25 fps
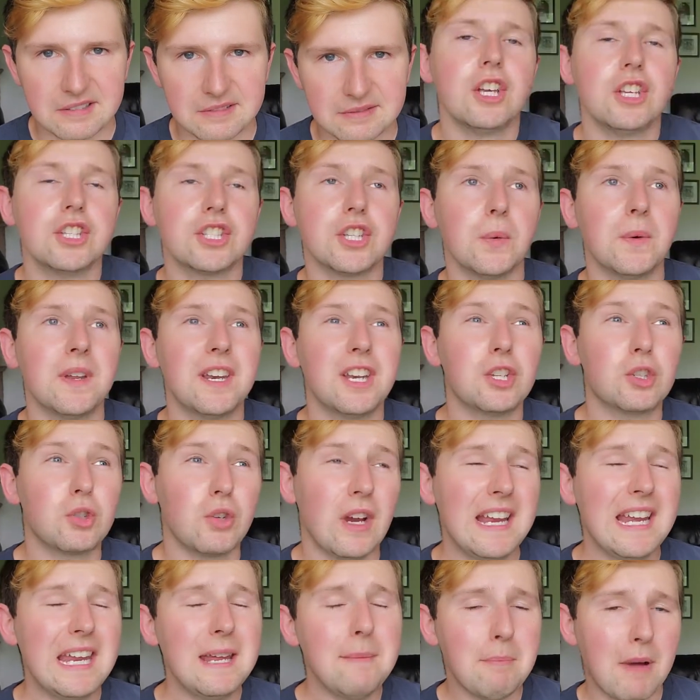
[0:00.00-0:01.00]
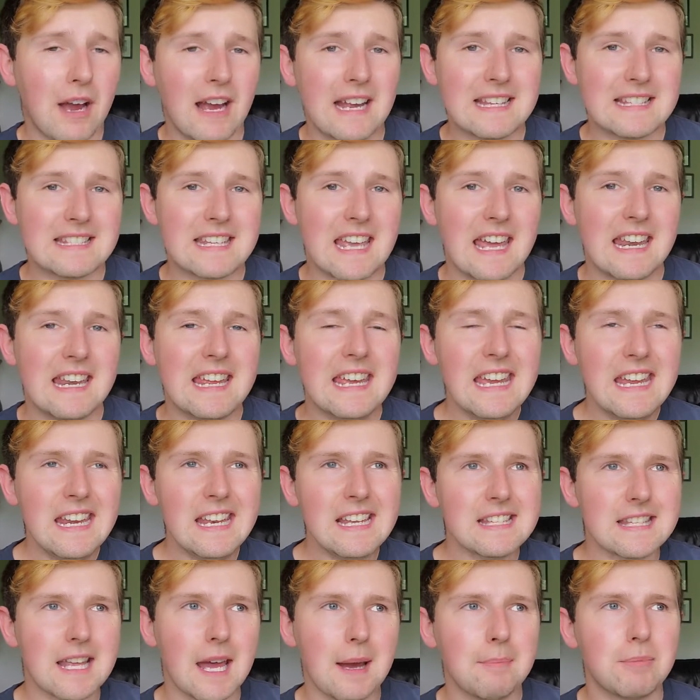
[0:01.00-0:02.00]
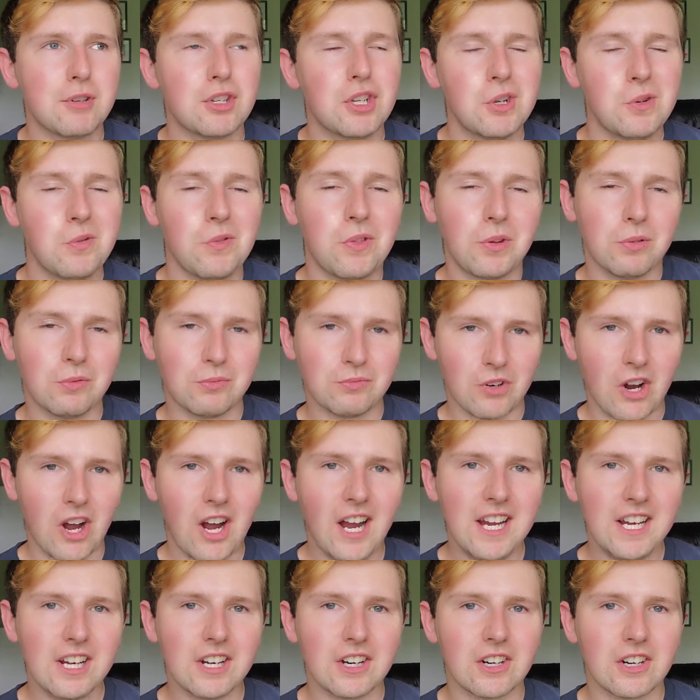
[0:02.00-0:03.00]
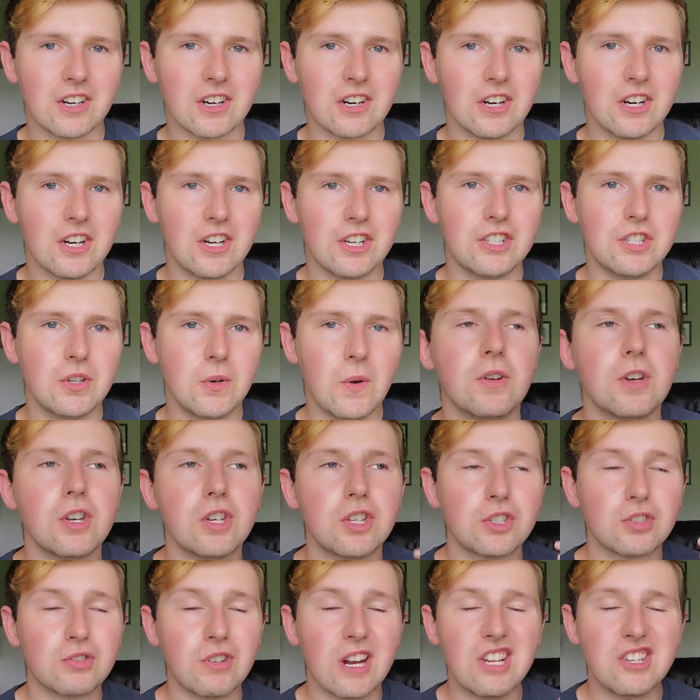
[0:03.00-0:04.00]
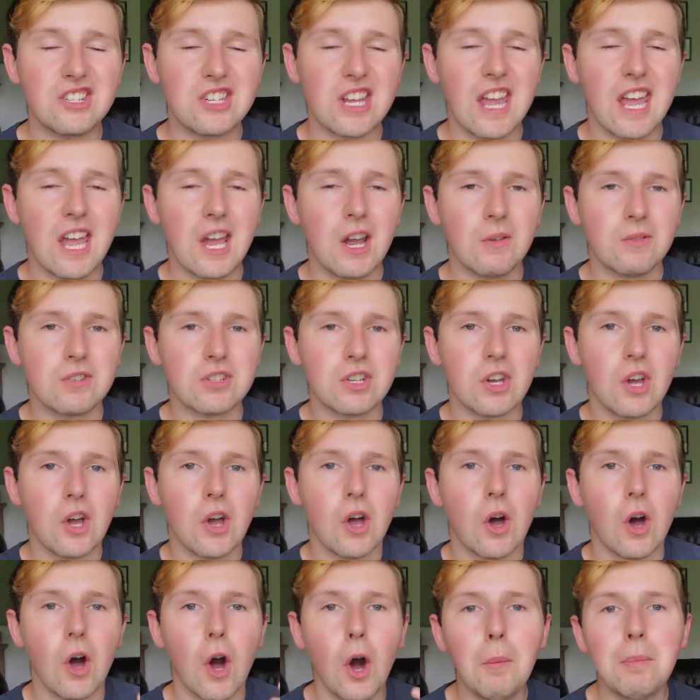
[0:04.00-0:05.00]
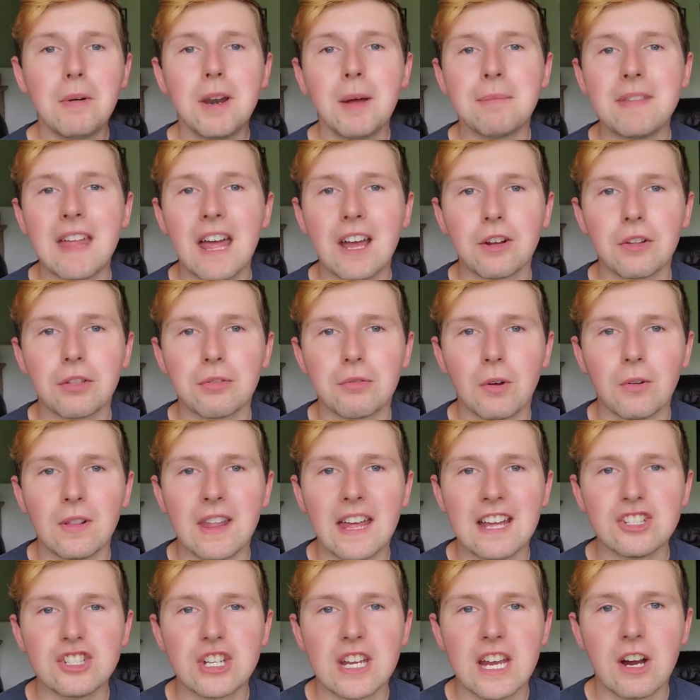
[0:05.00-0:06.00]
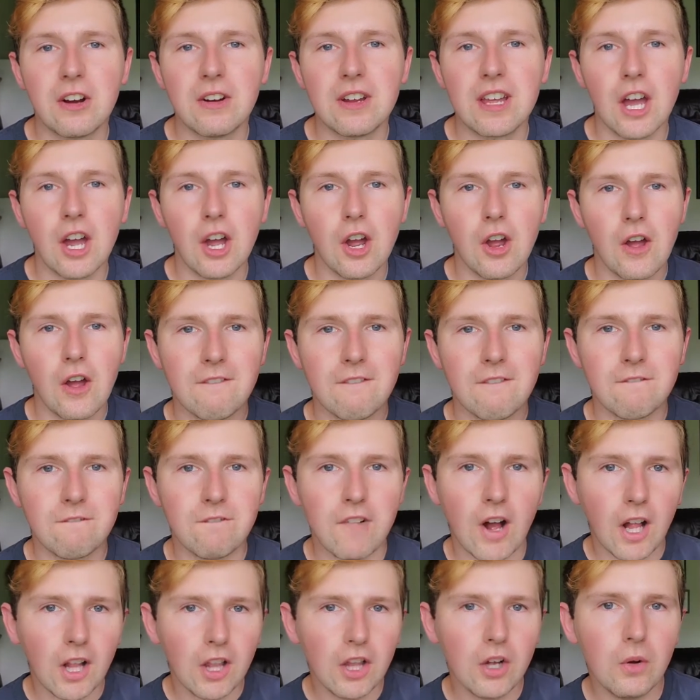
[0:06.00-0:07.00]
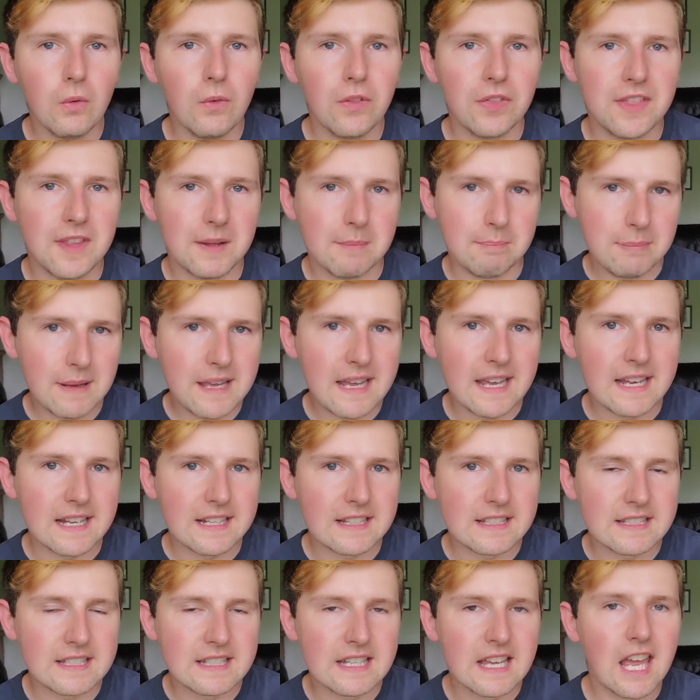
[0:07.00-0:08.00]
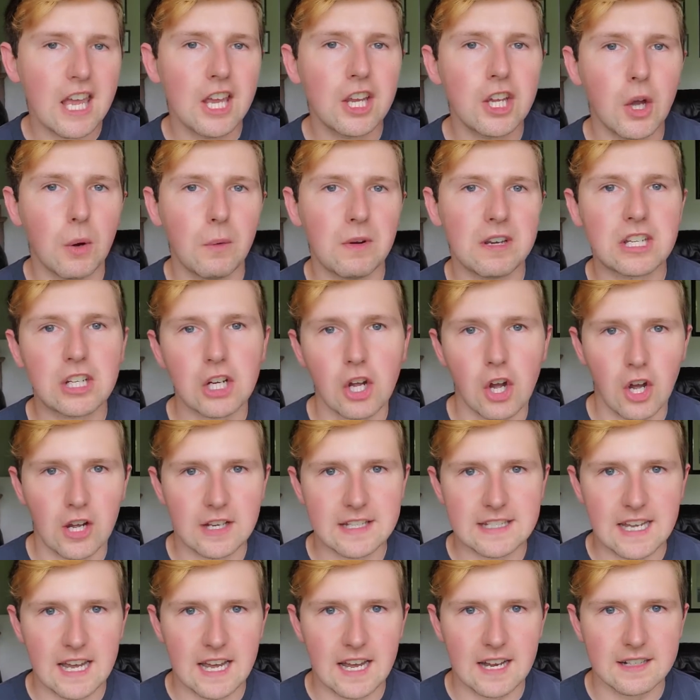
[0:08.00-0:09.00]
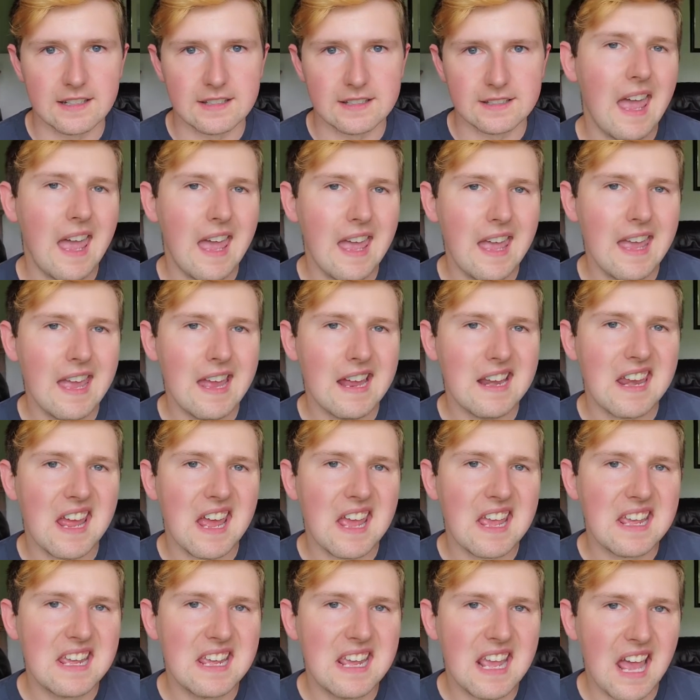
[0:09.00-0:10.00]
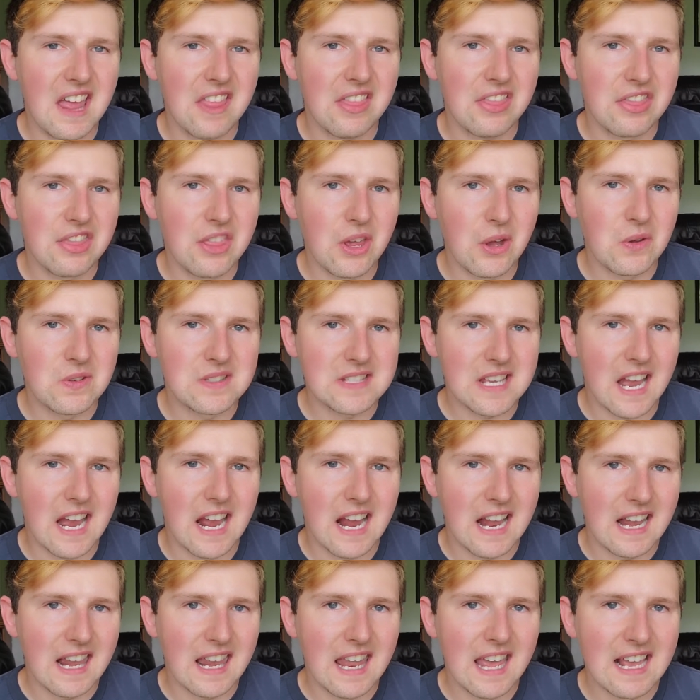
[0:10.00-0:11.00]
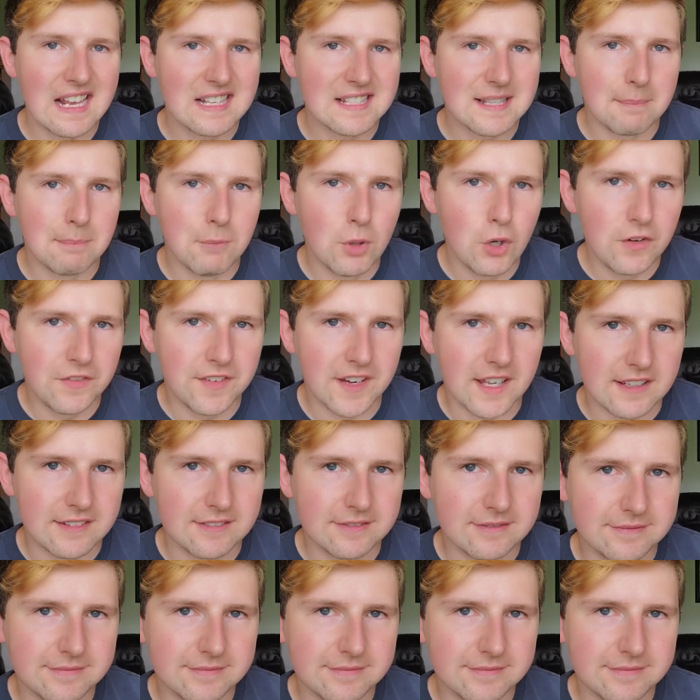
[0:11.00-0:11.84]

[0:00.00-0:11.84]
So in a training mindset, it is up to the rider to stretch out, open up that throat latch area, follow the bit, and go into contact. And get those hind legs moving.